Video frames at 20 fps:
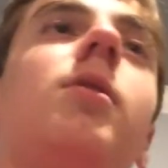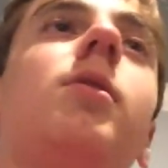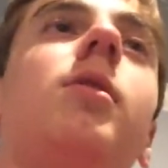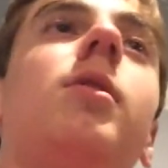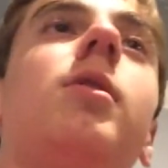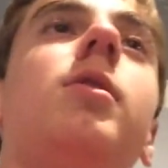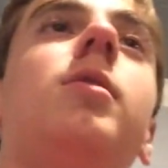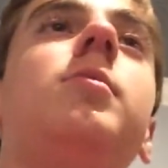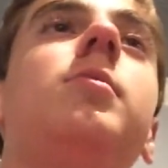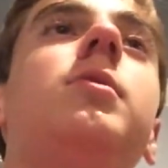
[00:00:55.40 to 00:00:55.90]

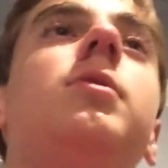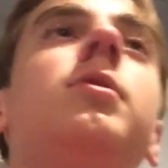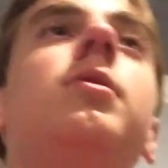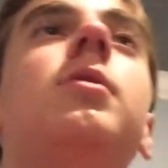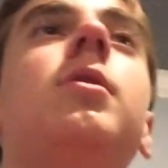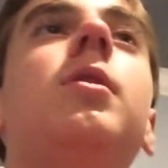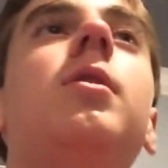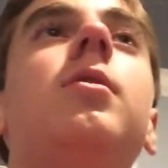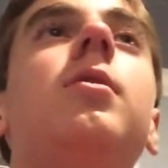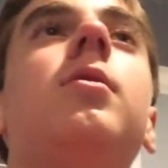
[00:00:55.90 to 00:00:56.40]

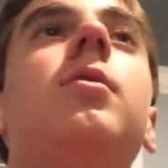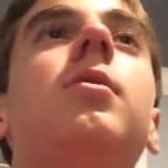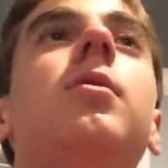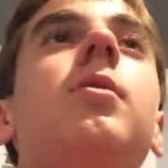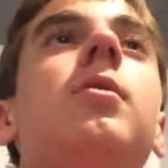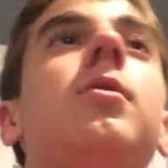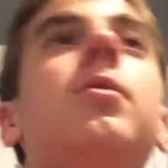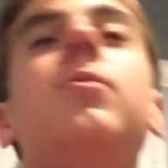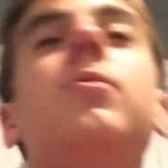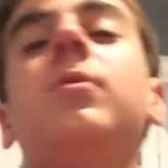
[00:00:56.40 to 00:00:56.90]
gaming,
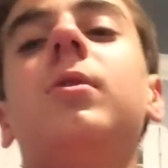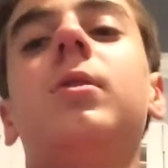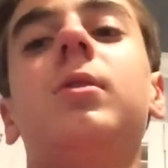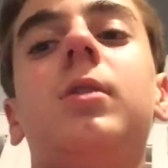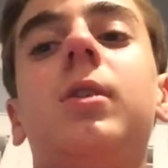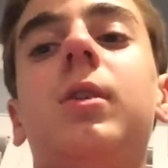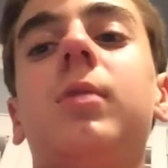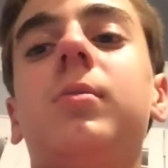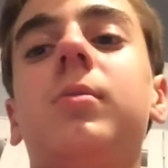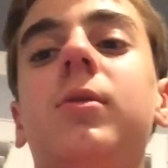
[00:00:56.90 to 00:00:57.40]
uh, one
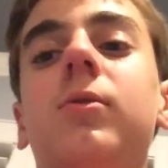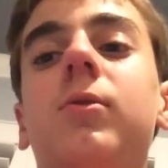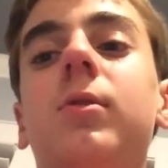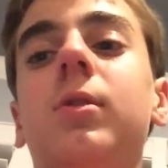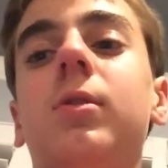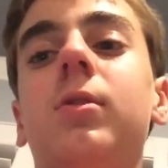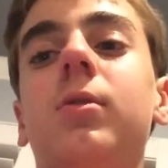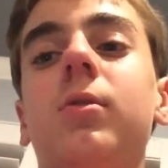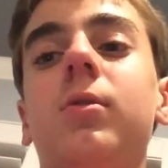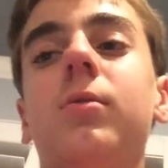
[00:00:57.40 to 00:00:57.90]
gaming
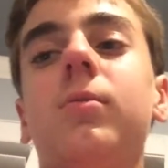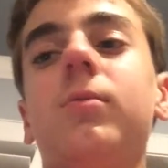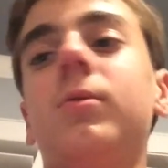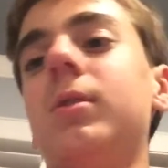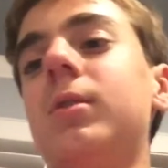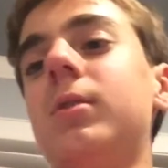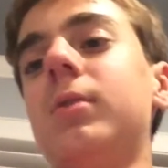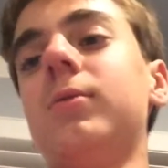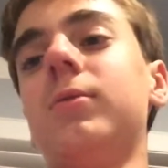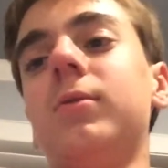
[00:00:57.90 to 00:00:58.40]
video,
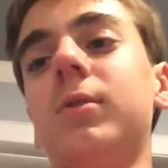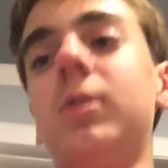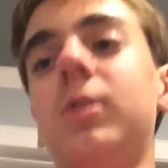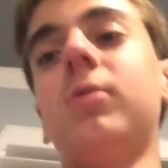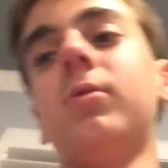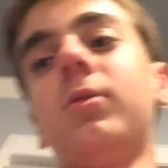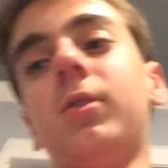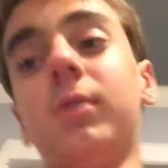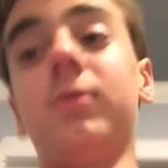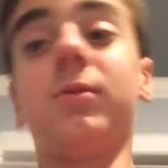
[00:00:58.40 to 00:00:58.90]
one
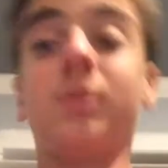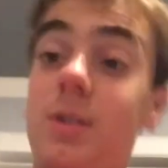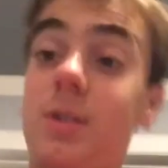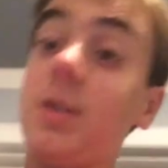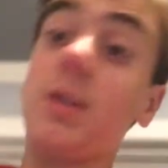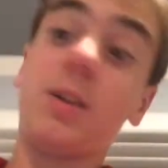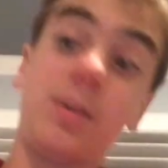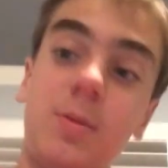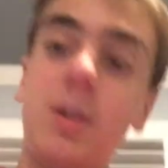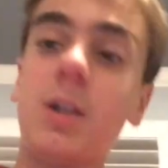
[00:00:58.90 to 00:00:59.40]
video of a
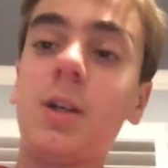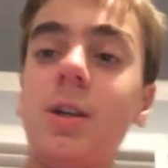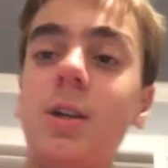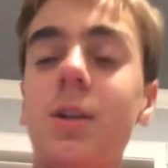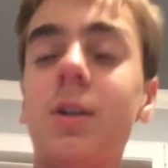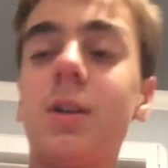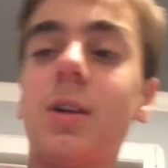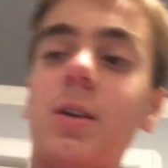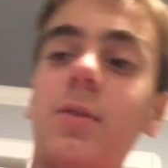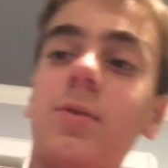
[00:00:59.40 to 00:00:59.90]
game
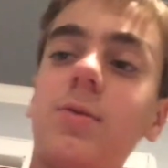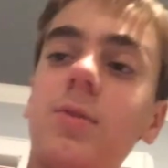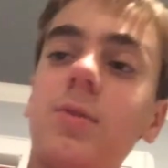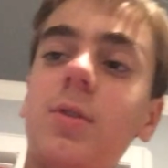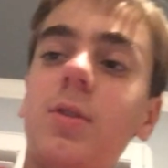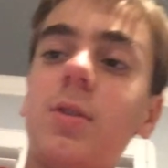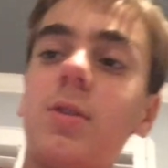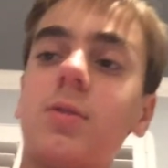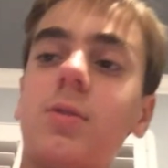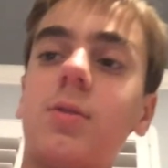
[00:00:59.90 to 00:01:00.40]

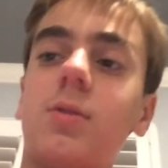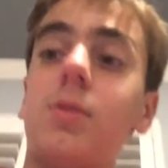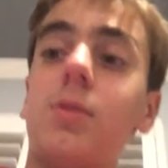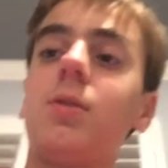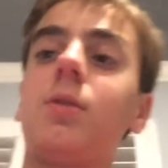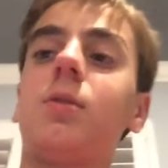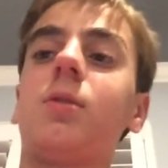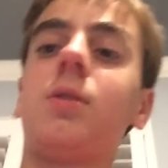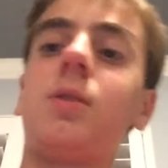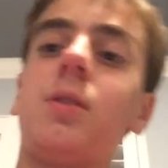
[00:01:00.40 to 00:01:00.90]
every other
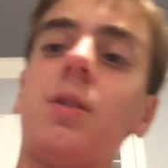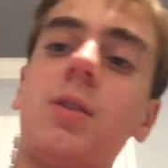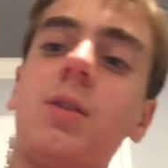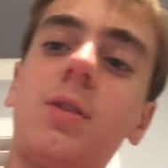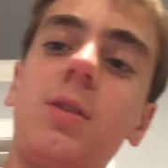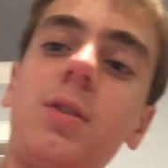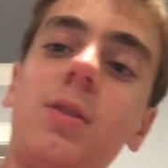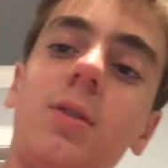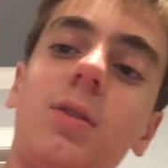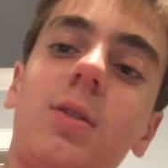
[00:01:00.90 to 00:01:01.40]

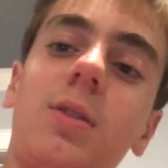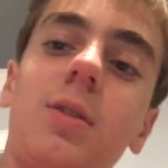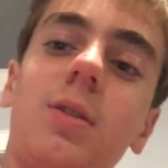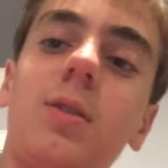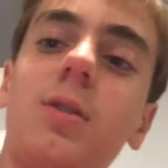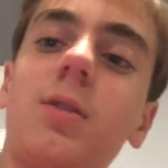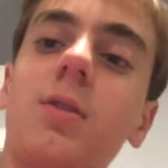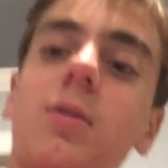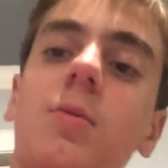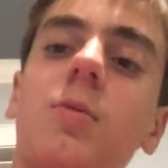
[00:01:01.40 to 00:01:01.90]
day, I
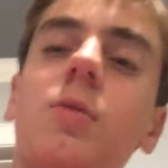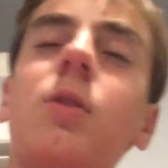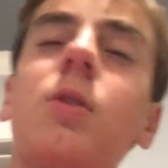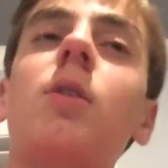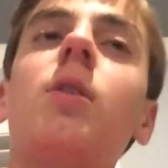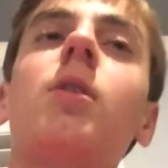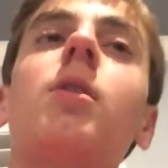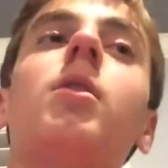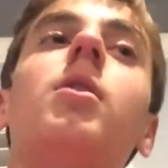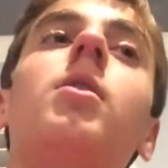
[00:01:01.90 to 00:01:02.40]
hiccuped,
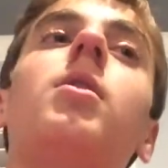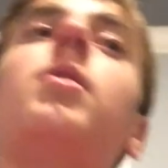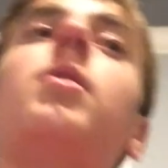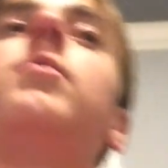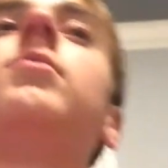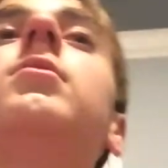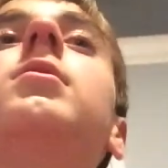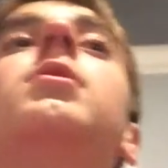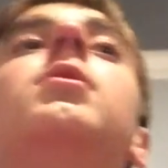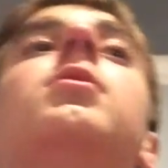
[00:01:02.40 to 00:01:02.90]

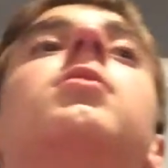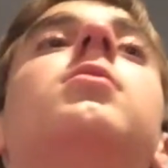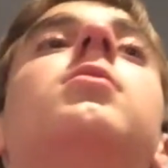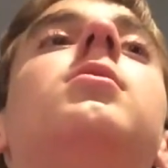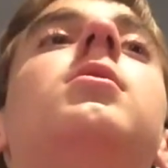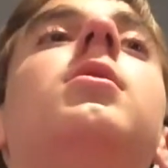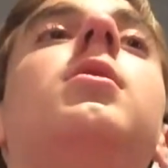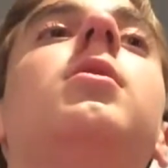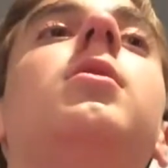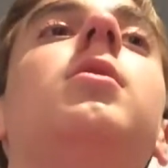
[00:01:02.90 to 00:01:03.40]
every other
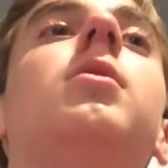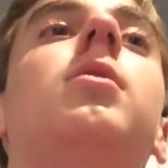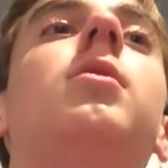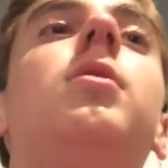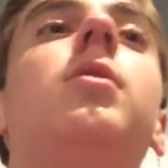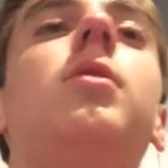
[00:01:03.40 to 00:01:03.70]
day,